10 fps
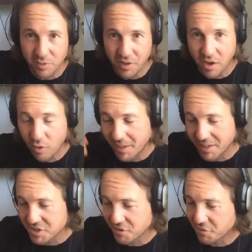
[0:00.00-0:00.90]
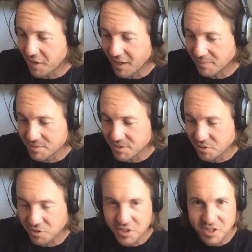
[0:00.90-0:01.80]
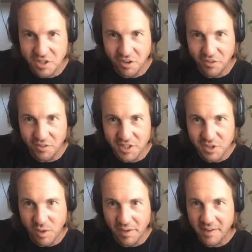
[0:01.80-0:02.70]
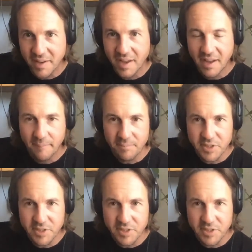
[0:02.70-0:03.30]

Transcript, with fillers: diving out with a whole bunch of um, sources on this one.